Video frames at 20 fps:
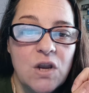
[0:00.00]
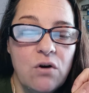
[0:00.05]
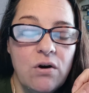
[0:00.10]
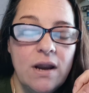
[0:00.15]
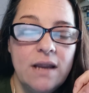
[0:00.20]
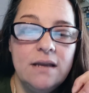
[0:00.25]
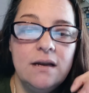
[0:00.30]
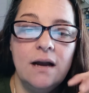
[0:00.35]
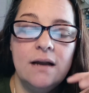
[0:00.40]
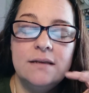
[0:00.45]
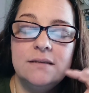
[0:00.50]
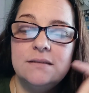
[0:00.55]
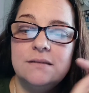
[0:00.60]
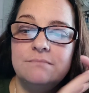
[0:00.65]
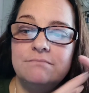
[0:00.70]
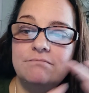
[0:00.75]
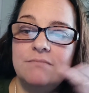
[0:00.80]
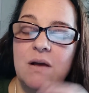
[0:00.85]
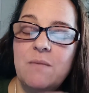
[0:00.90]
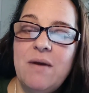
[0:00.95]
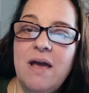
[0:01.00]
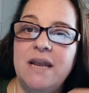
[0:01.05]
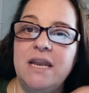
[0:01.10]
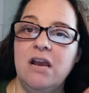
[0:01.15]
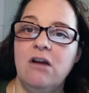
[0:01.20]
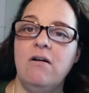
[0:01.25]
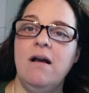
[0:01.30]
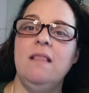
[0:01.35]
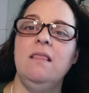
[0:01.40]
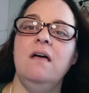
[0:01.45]
All right, guys. I'm out of
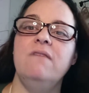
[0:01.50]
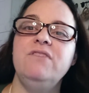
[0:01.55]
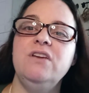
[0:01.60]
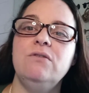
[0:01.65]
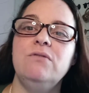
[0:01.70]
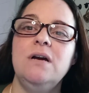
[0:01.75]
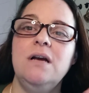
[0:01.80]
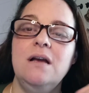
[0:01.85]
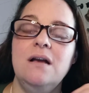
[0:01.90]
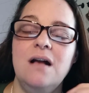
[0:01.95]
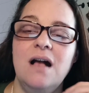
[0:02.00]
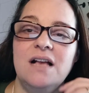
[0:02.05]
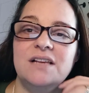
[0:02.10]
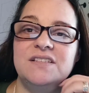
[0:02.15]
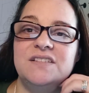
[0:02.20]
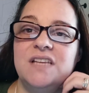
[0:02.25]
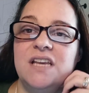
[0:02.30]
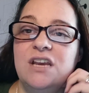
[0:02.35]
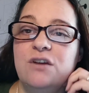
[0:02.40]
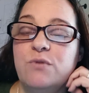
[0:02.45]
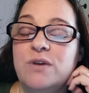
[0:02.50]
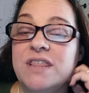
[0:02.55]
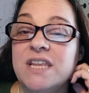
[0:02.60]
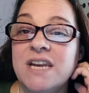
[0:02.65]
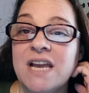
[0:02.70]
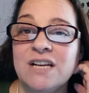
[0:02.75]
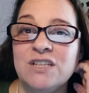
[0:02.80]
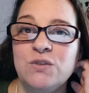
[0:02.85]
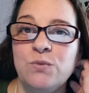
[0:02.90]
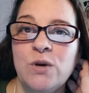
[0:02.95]
here. I love you. I'll see you in the
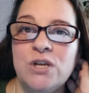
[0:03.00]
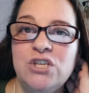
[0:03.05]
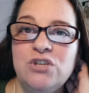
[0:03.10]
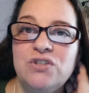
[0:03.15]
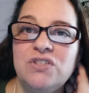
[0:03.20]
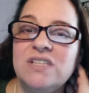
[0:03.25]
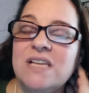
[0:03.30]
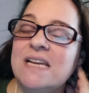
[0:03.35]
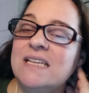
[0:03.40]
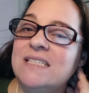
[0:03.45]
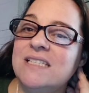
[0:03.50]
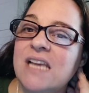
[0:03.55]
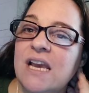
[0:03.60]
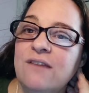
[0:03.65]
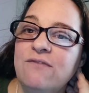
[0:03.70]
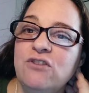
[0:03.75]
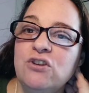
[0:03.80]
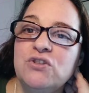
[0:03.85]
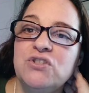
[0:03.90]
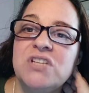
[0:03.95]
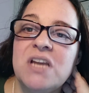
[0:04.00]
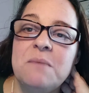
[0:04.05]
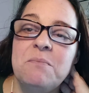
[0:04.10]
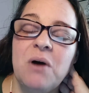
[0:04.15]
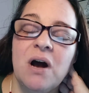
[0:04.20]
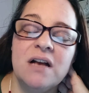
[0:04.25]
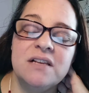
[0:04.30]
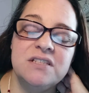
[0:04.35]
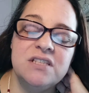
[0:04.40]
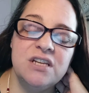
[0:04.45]
next one. You stay safe. You stay
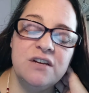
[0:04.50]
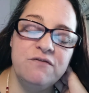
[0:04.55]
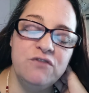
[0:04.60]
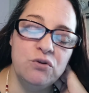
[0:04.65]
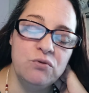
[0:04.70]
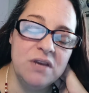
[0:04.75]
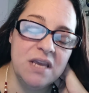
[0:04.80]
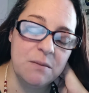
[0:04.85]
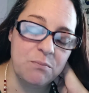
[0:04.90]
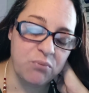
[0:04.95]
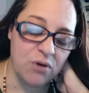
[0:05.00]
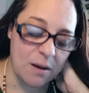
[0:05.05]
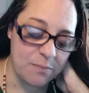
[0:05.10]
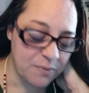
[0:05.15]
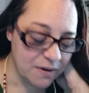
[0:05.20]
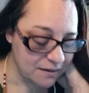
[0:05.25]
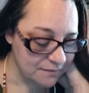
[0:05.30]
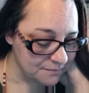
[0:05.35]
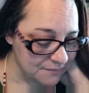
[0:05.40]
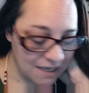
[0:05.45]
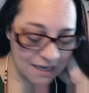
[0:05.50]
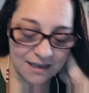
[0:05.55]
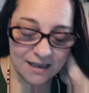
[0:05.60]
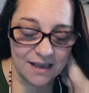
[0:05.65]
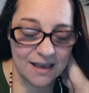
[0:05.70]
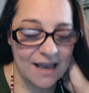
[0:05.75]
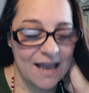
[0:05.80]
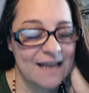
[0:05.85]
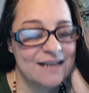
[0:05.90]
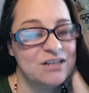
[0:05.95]
positive. You keep prepping.
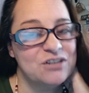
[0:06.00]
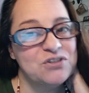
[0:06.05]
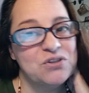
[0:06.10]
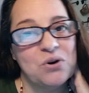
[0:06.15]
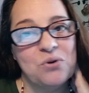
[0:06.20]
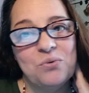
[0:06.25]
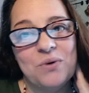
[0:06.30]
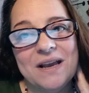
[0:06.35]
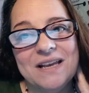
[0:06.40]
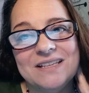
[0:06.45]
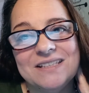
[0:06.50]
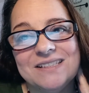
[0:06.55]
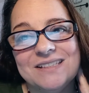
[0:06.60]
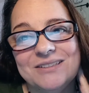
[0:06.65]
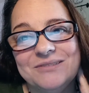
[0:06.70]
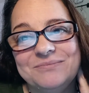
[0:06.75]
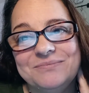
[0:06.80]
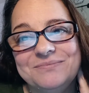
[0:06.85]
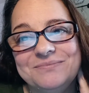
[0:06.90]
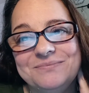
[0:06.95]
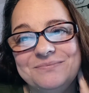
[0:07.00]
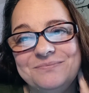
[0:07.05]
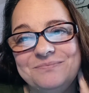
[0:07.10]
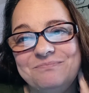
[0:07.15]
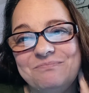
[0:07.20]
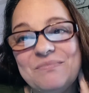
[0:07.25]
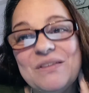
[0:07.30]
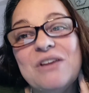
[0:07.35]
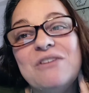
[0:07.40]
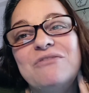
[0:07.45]
And as always,
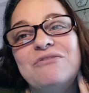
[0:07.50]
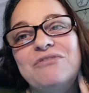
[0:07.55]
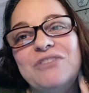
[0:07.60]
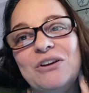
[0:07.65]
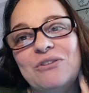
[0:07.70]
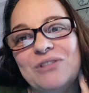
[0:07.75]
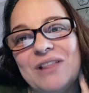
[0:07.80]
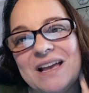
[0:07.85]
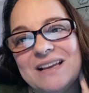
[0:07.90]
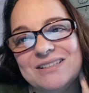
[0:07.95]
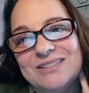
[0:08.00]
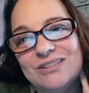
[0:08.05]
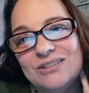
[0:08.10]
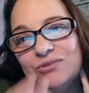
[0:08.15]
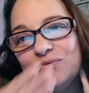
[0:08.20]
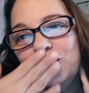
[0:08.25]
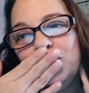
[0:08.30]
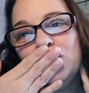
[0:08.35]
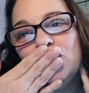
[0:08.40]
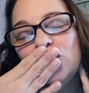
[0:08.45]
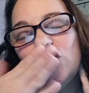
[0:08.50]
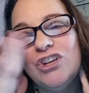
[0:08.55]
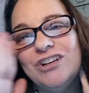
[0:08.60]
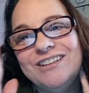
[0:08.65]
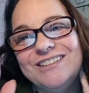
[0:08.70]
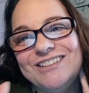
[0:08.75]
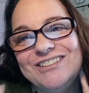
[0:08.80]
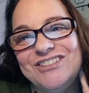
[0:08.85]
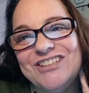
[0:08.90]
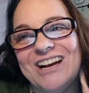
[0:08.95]
fearless.
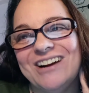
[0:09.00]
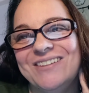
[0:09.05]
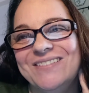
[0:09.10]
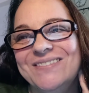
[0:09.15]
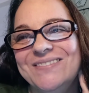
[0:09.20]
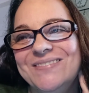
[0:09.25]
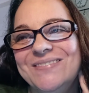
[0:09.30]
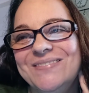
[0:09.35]
Ciao.